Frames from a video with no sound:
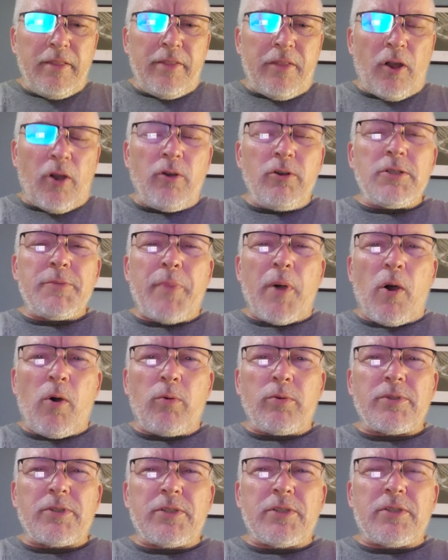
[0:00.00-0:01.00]
Those
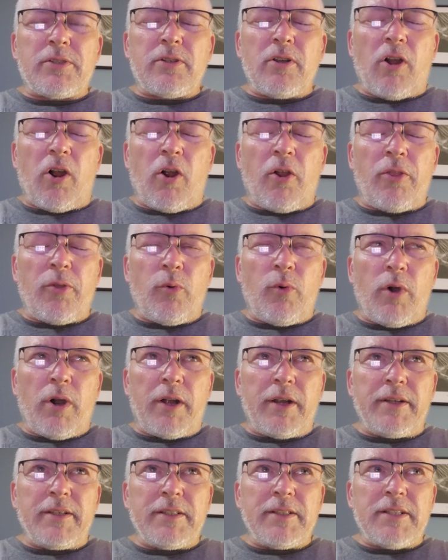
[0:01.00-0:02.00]
bolts are the
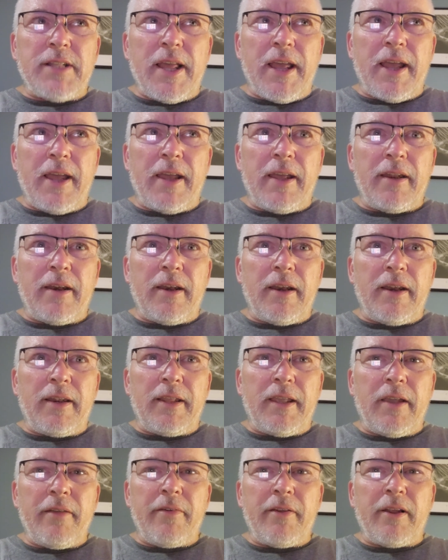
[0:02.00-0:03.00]
ones that
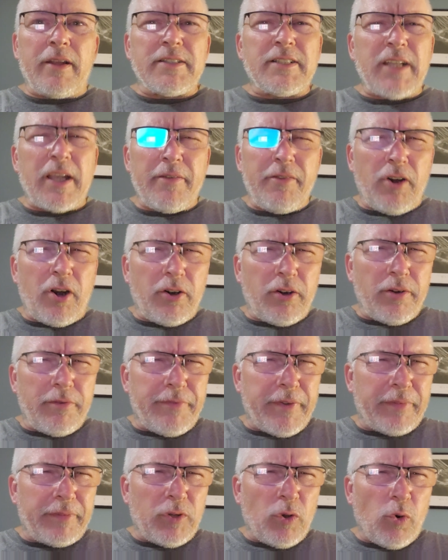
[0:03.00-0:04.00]
give it a
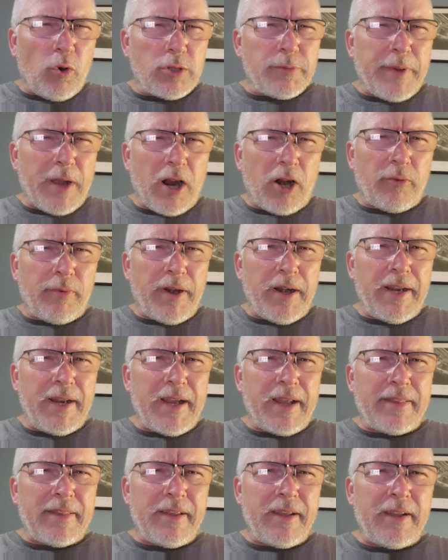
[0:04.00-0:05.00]
750 horsepower
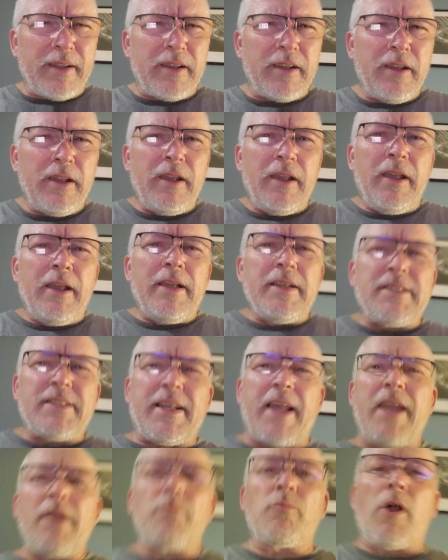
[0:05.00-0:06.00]
rating, I think.
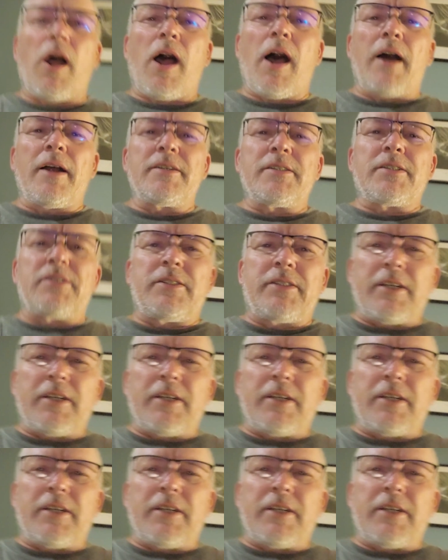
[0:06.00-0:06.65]
Same rods,